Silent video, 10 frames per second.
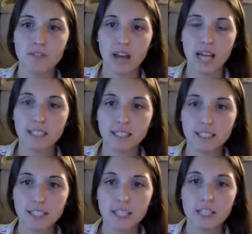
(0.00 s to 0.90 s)
fats,
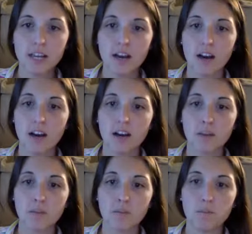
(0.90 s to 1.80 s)

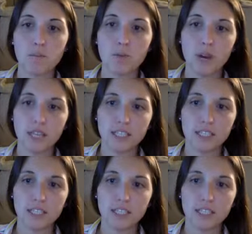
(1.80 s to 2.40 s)
but